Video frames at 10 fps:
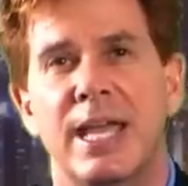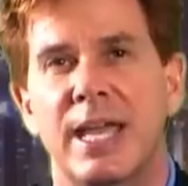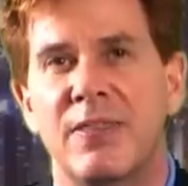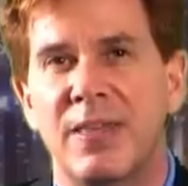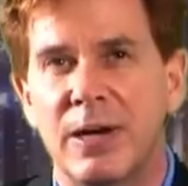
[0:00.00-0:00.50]

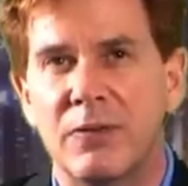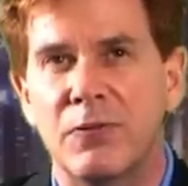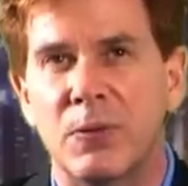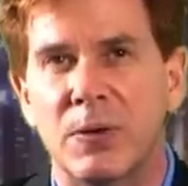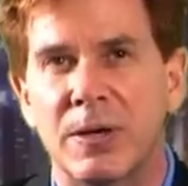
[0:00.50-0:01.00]
And
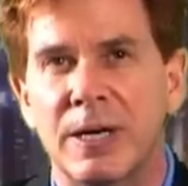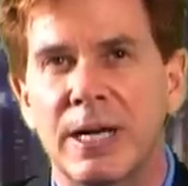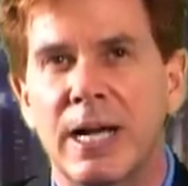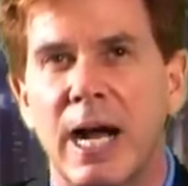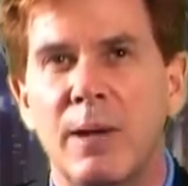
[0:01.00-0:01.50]
therefore,
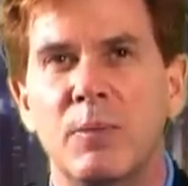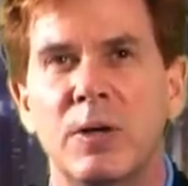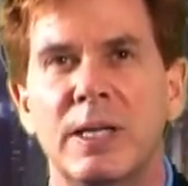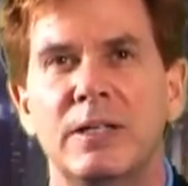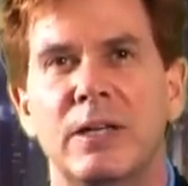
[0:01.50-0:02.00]
I'm
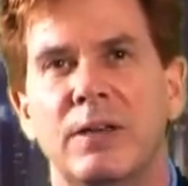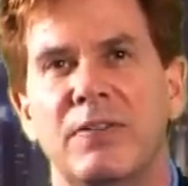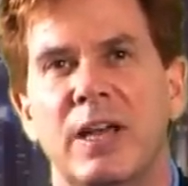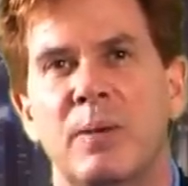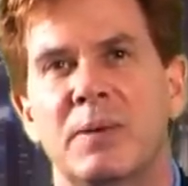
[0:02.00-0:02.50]
looking to
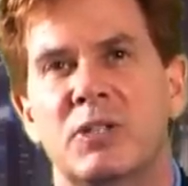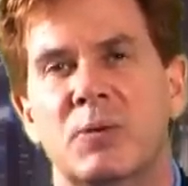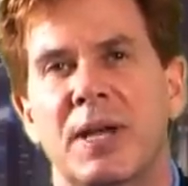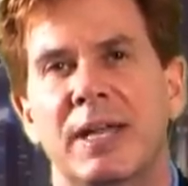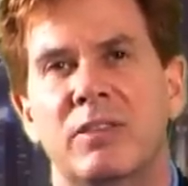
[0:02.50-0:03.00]
develop and
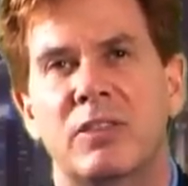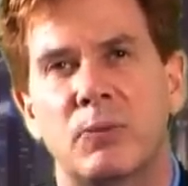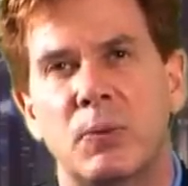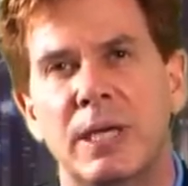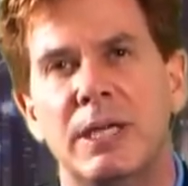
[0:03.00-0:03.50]
train
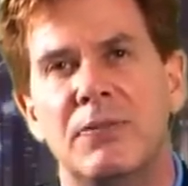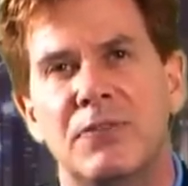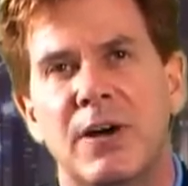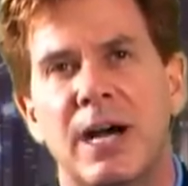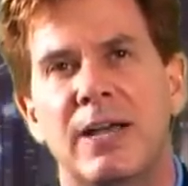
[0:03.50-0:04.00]
3 to
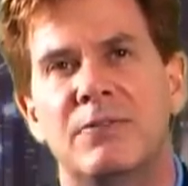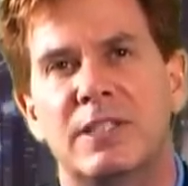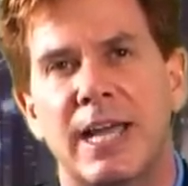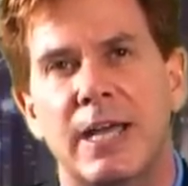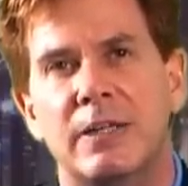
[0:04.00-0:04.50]
5
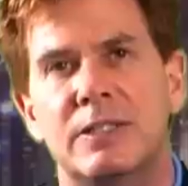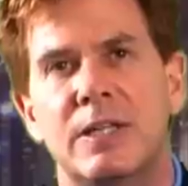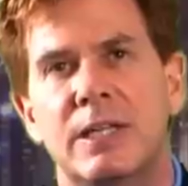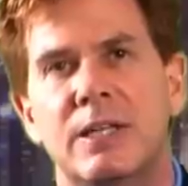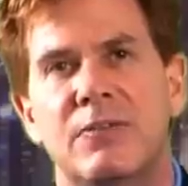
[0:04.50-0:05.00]

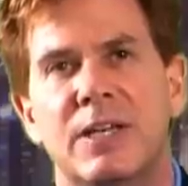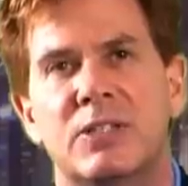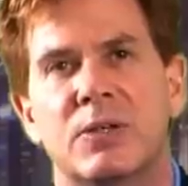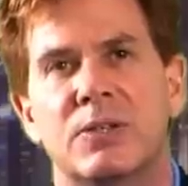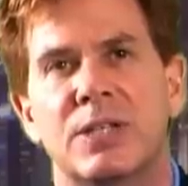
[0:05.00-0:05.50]
talented
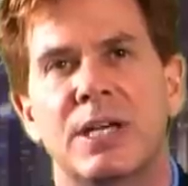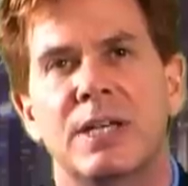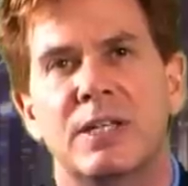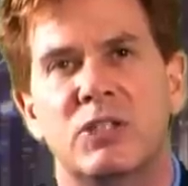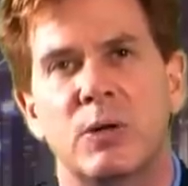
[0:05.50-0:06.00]
individuals
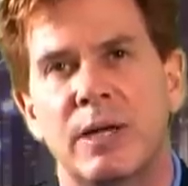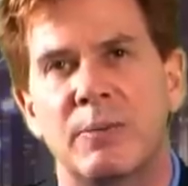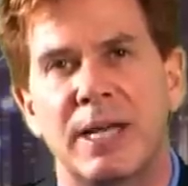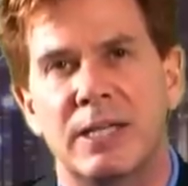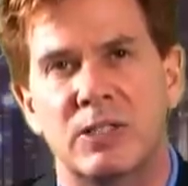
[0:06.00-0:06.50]
to join
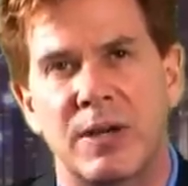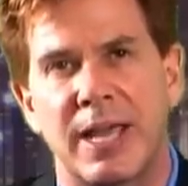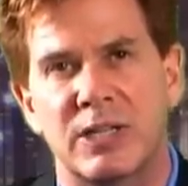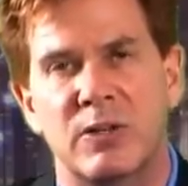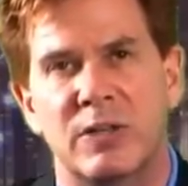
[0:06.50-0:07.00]
my
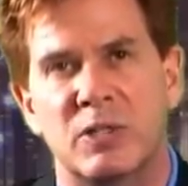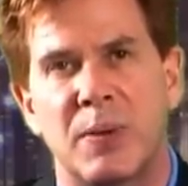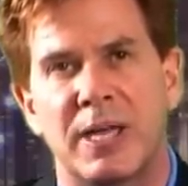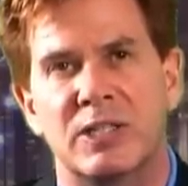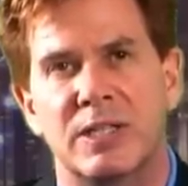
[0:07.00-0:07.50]
international
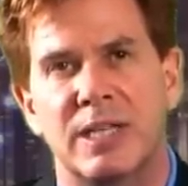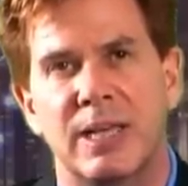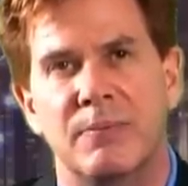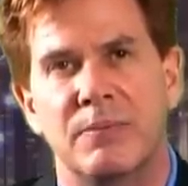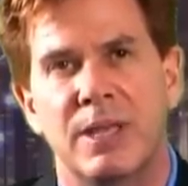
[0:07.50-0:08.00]
expansion
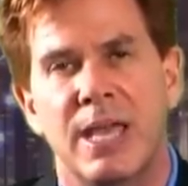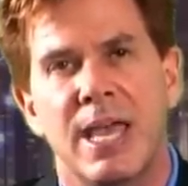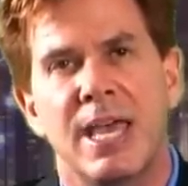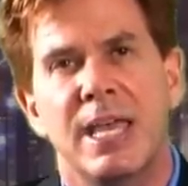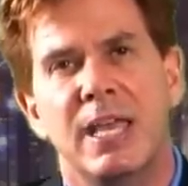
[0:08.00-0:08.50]

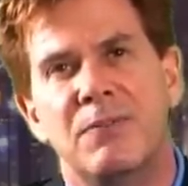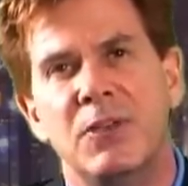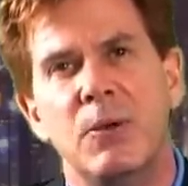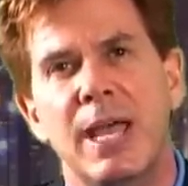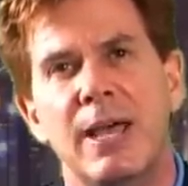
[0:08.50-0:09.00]
team. If
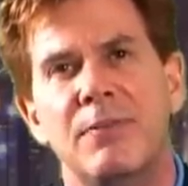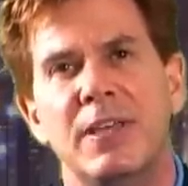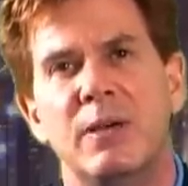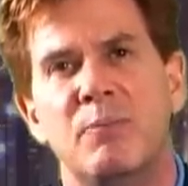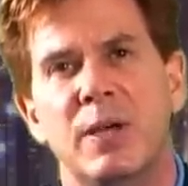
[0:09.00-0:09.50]
you have
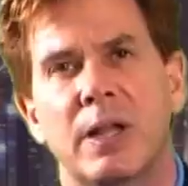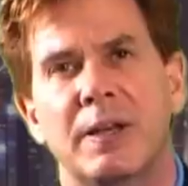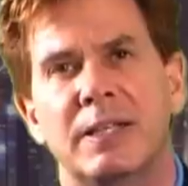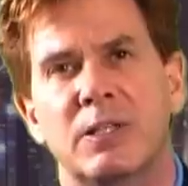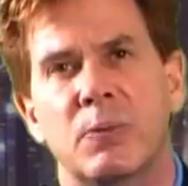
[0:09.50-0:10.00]
the
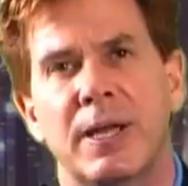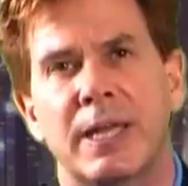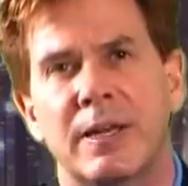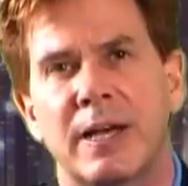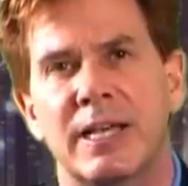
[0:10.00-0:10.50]
ability to
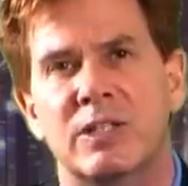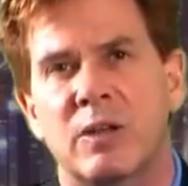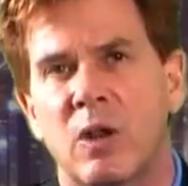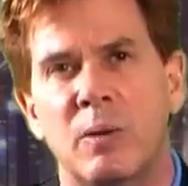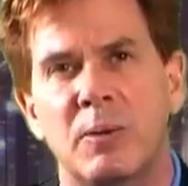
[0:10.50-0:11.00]
recognize
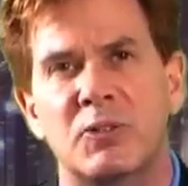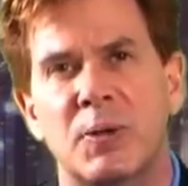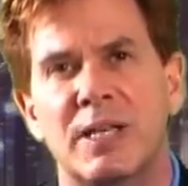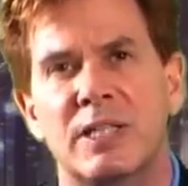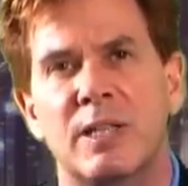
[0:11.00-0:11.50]
global
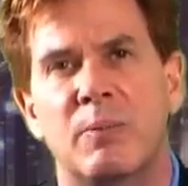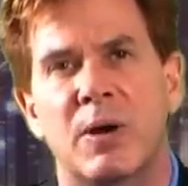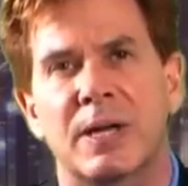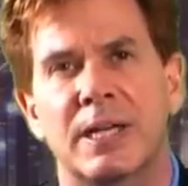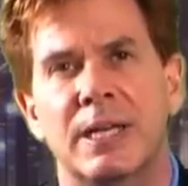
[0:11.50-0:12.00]
trends in the
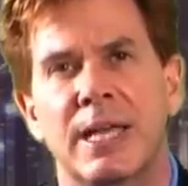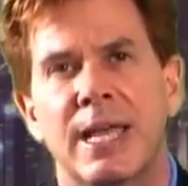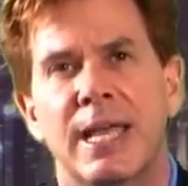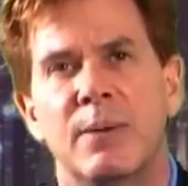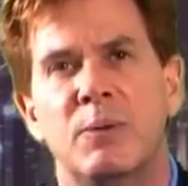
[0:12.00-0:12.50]
market
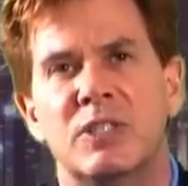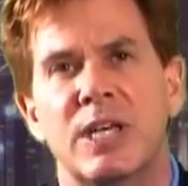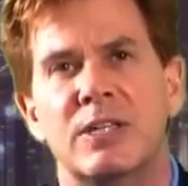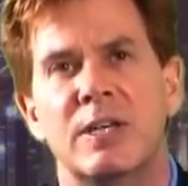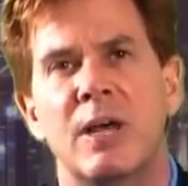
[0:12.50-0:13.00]
and
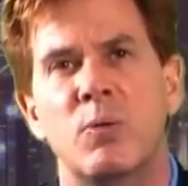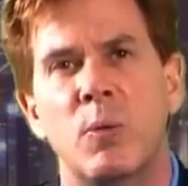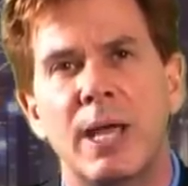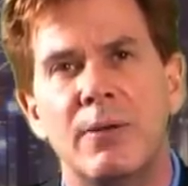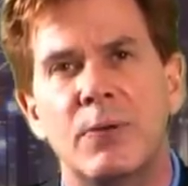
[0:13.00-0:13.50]
possess an
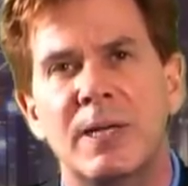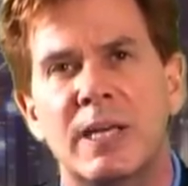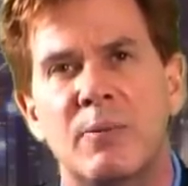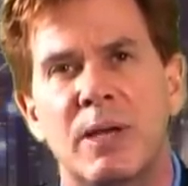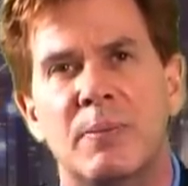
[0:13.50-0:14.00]
unwavering
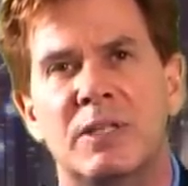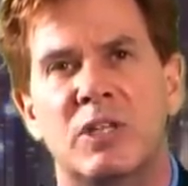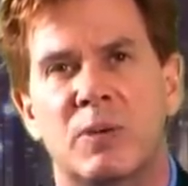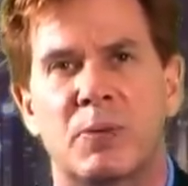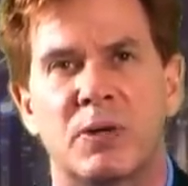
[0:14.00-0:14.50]
commitment
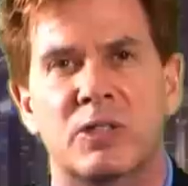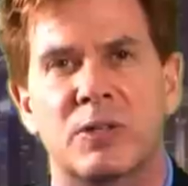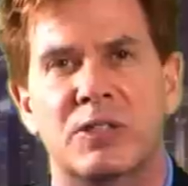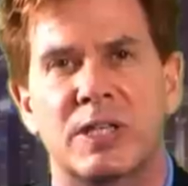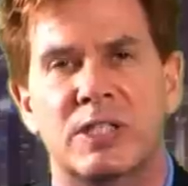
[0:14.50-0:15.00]
to your
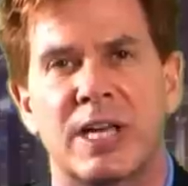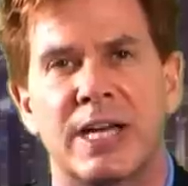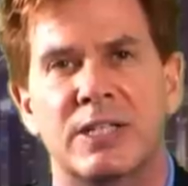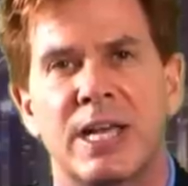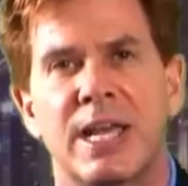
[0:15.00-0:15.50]
personal
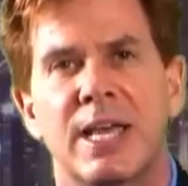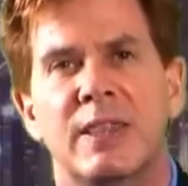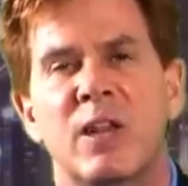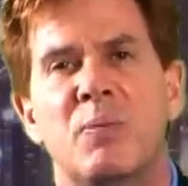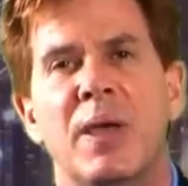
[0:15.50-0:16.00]
success,
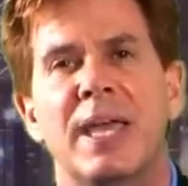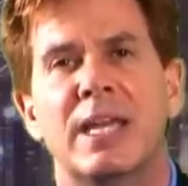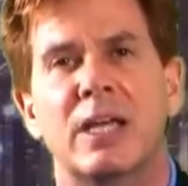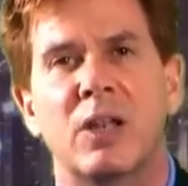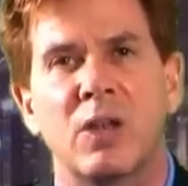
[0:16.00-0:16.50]
then pay
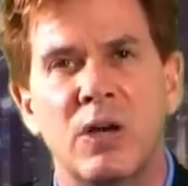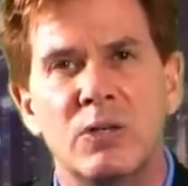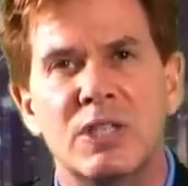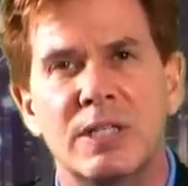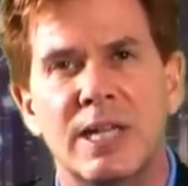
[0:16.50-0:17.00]

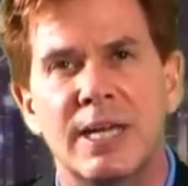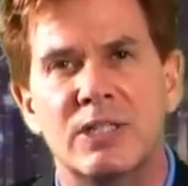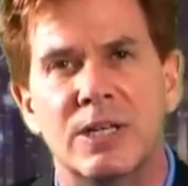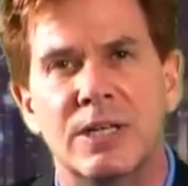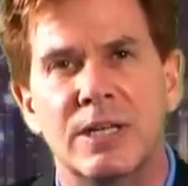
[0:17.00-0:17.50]
close
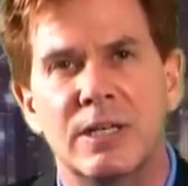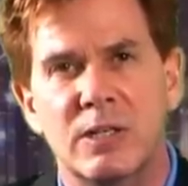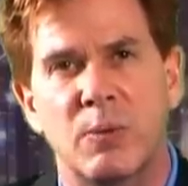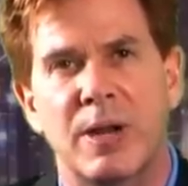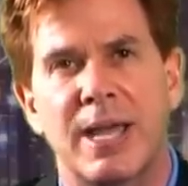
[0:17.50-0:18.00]
attention
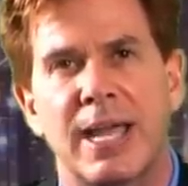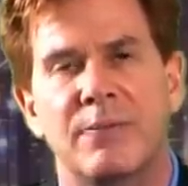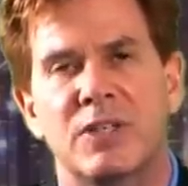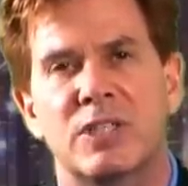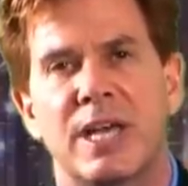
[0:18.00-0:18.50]
to what I
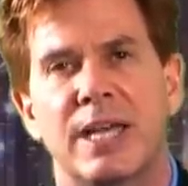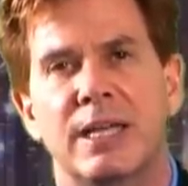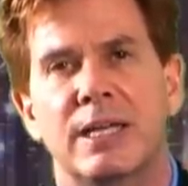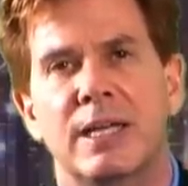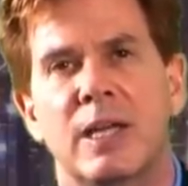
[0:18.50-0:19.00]
have to say,
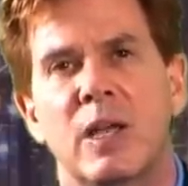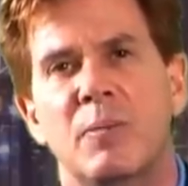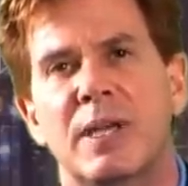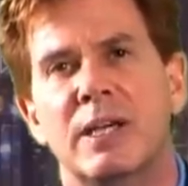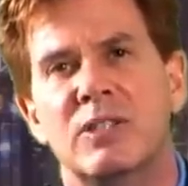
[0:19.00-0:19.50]

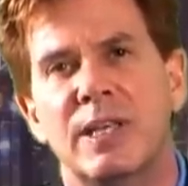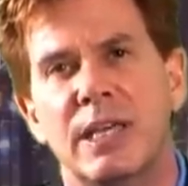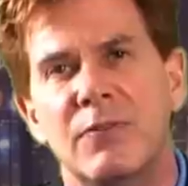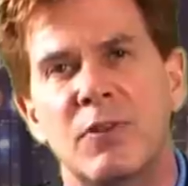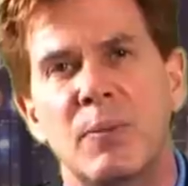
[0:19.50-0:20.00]
because
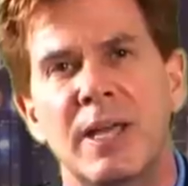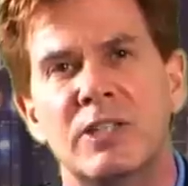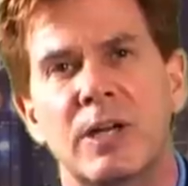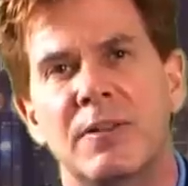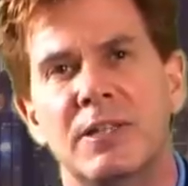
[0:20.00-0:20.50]
the
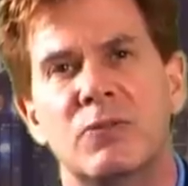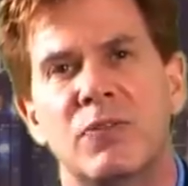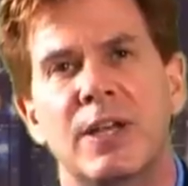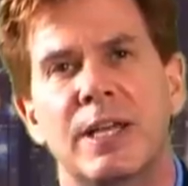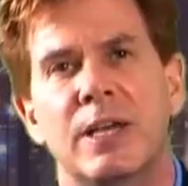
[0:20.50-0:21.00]
information on this
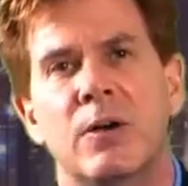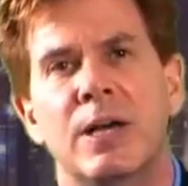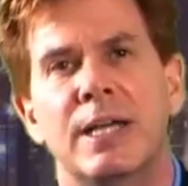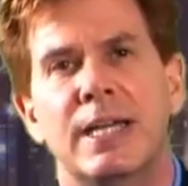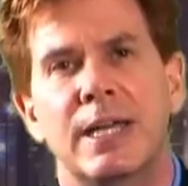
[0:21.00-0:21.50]
video
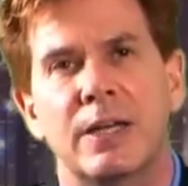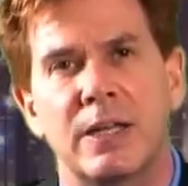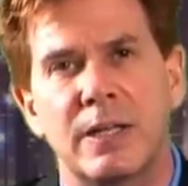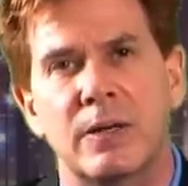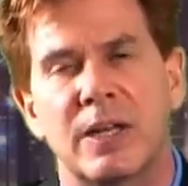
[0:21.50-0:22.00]
can
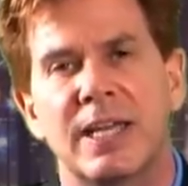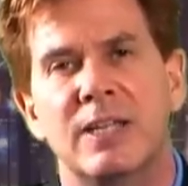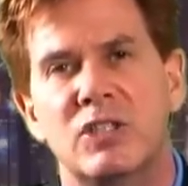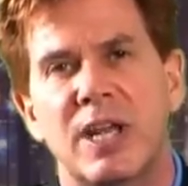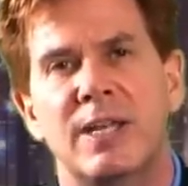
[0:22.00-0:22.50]
literally
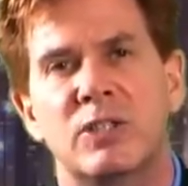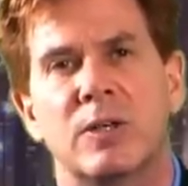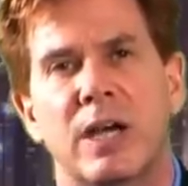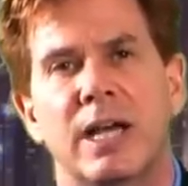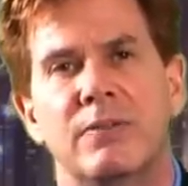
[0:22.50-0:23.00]
change your
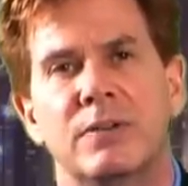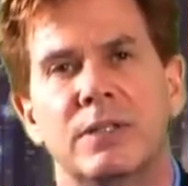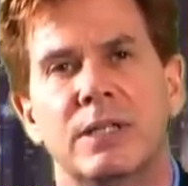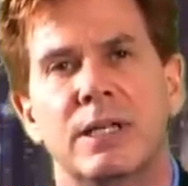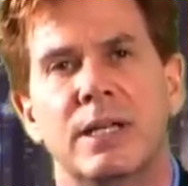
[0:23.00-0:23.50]
life.
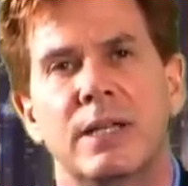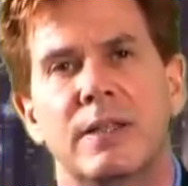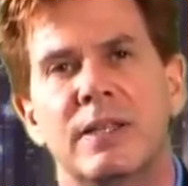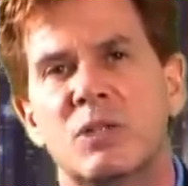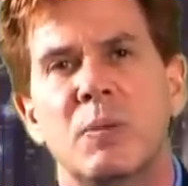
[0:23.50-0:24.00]

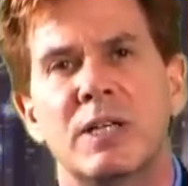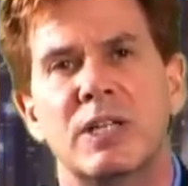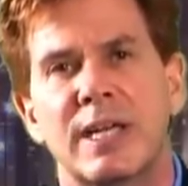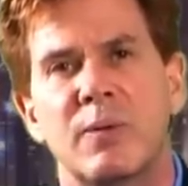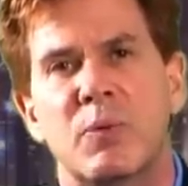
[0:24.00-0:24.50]
This much
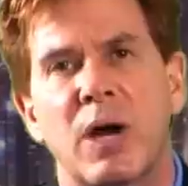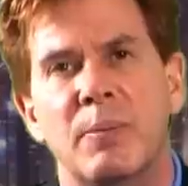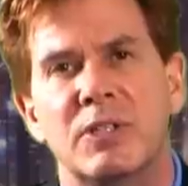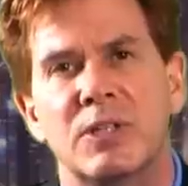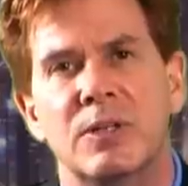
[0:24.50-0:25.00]
I can
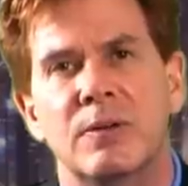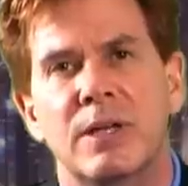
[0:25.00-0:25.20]
promise you.